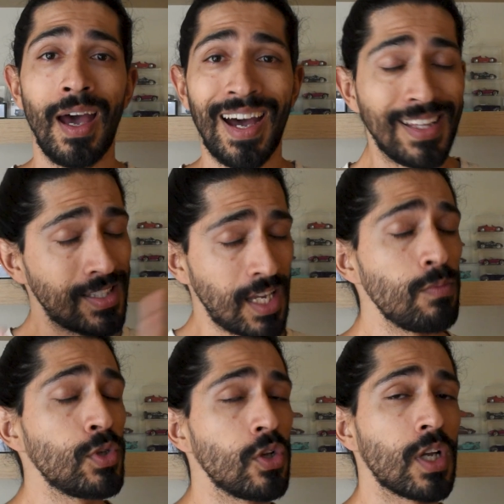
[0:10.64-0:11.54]
At that
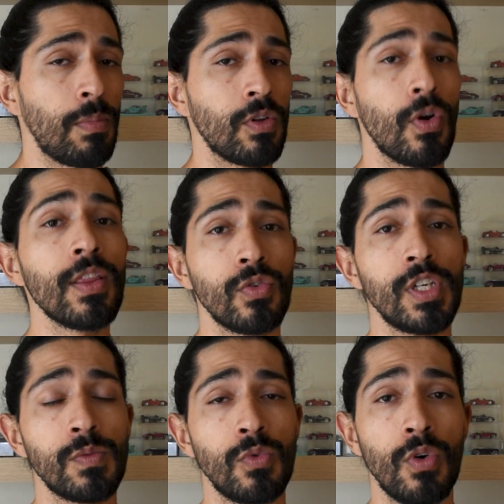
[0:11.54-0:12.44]
time we talk about Gran
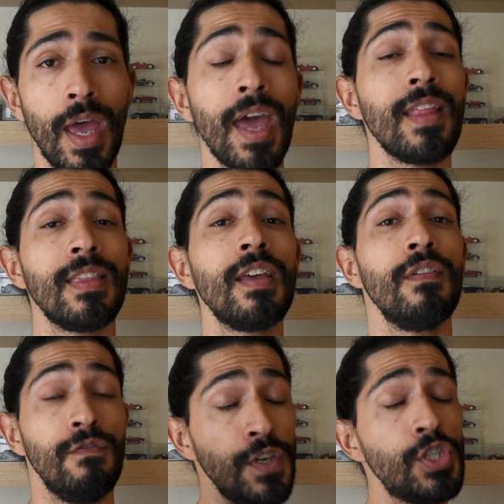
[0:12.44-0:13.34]
Turismo and
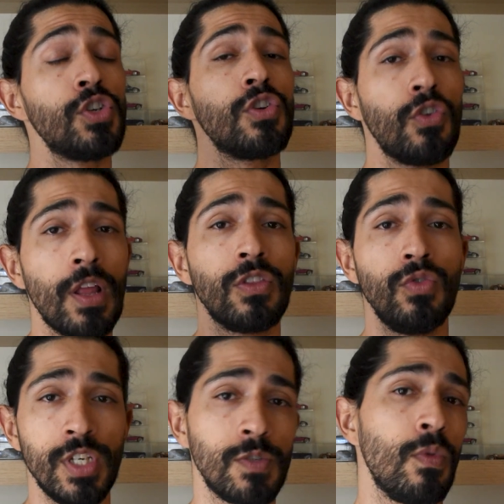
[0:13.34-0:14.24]
the Vision Gran
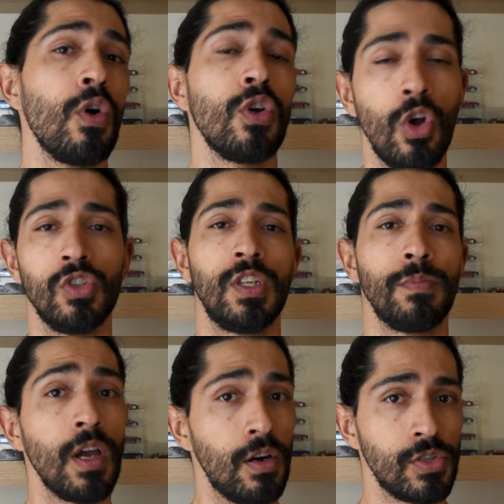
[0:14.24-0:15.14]
Turismo
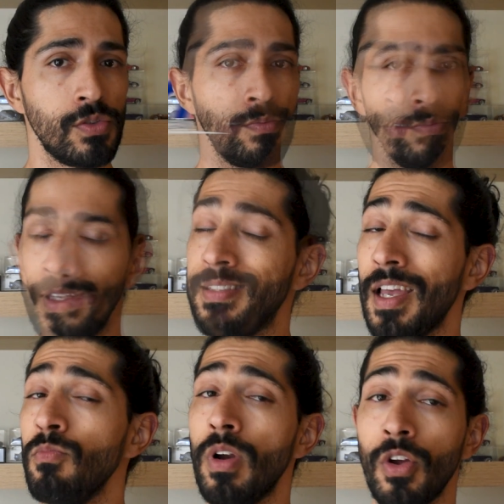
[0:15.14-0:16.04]
concept cars. This
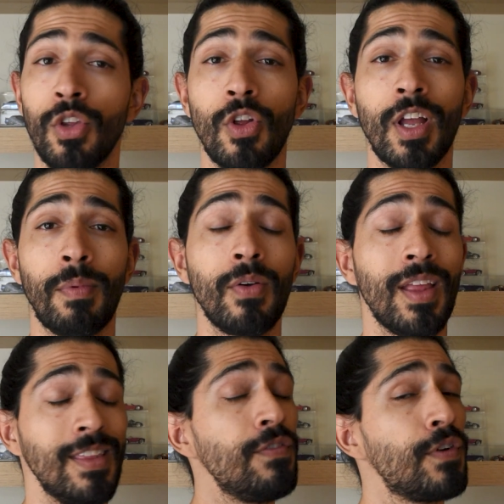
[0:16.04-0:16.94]
time we're going to talk about
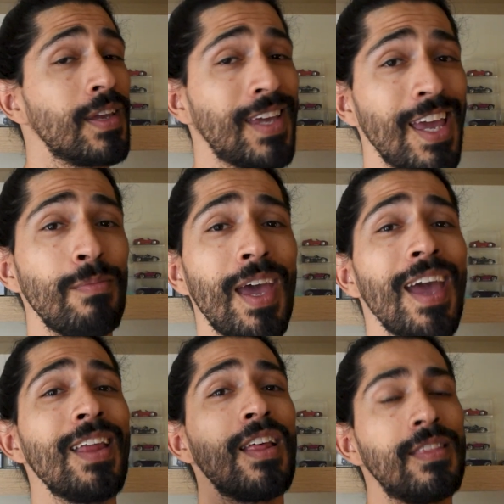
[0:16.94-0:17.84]
a different game
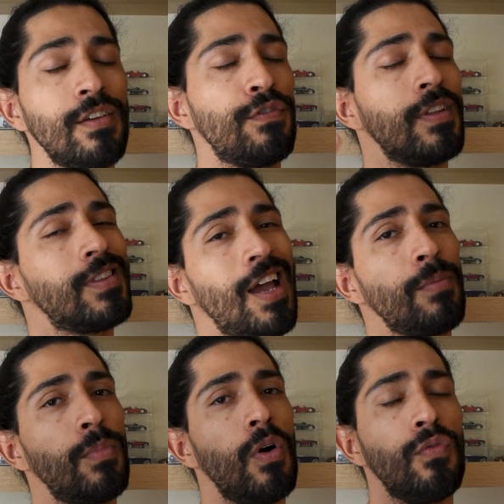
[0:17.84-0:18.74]
and a different
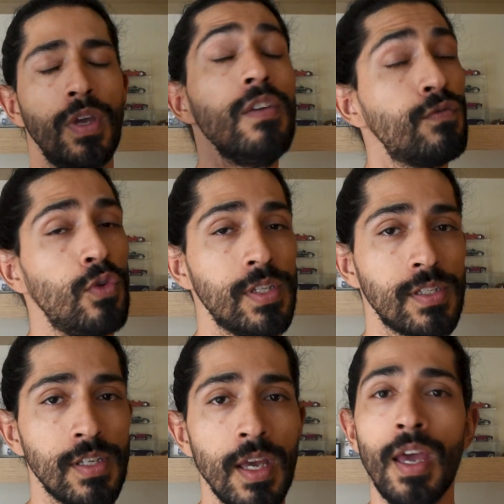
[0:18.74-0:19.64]
type of
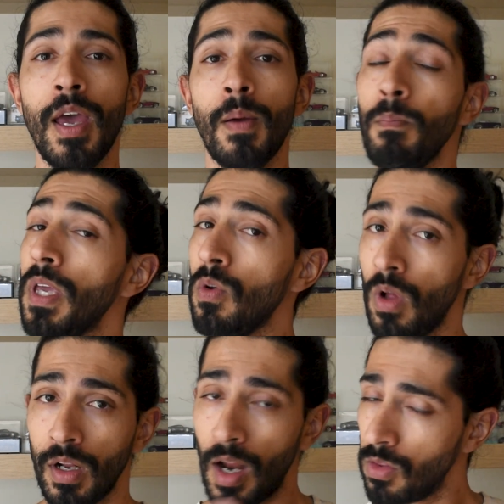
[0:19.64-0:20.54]
influence.
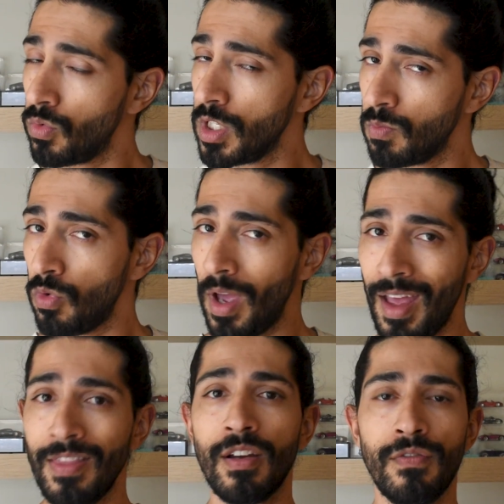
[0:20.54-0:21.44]
Meanwhile, Gran Turismo
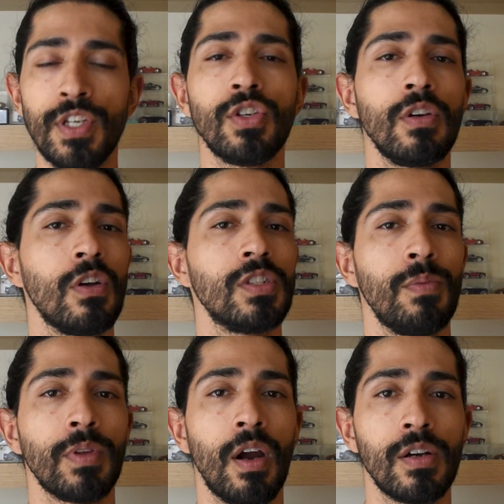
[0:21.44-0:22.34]
and their Vision
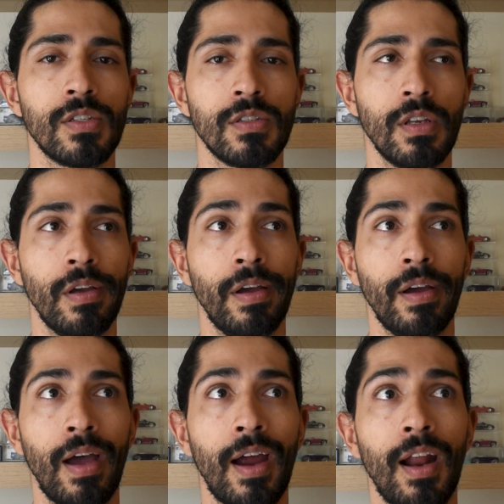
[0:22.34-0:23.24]
concept cars
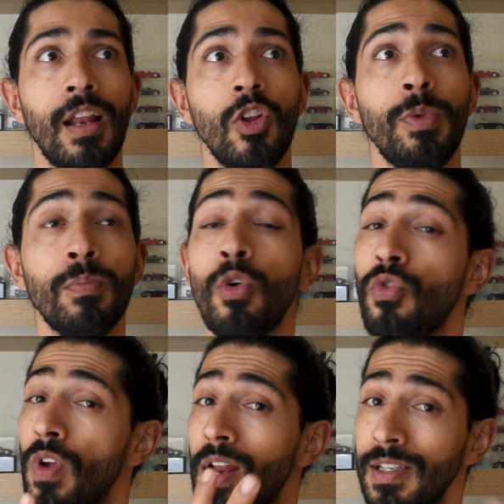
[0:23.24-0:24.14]
are a little bit more
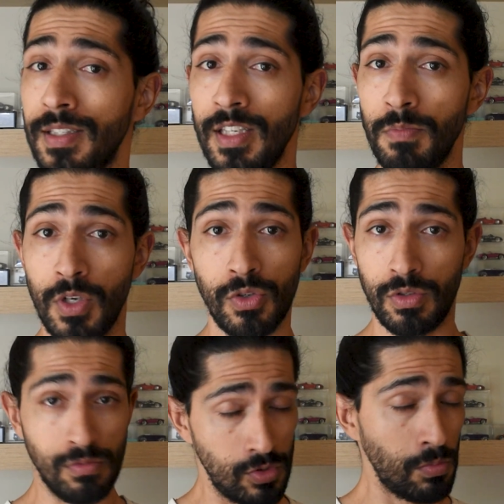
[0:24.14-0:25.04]
realistic because
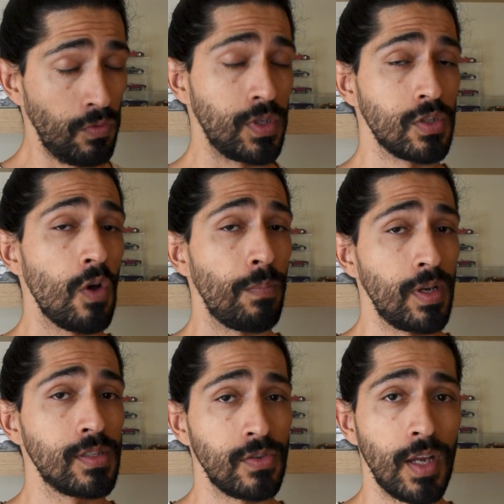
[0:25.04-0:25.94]
some of these
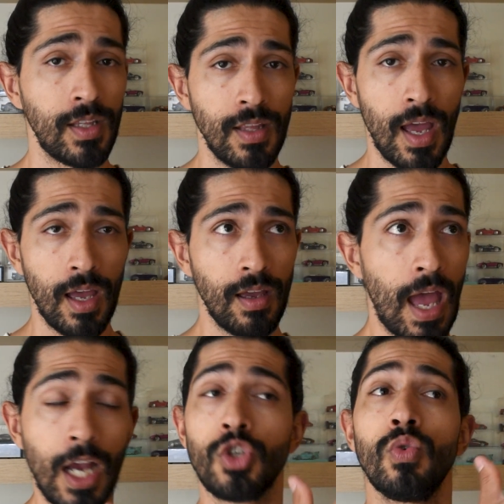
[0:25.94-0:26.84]
companies created
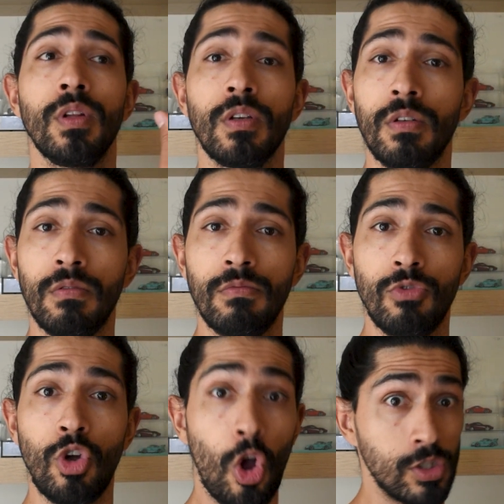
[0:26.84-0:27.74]
actual
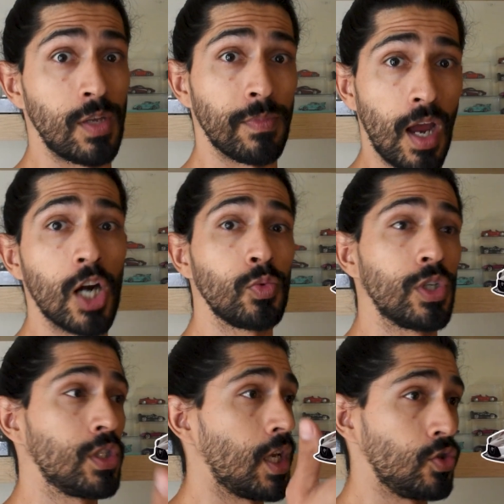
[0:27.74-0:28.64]
concept cars
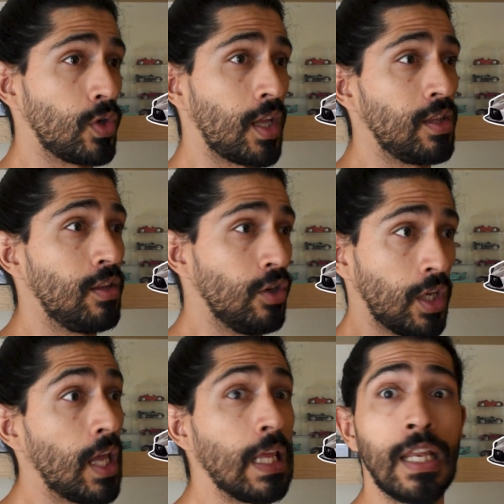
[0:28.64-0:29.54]
that you can
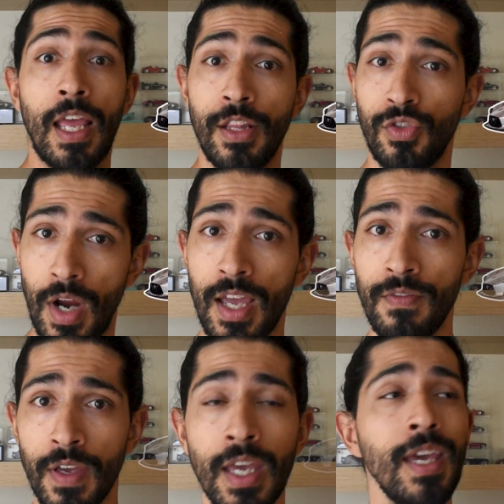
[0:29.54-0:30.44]
get in and drive.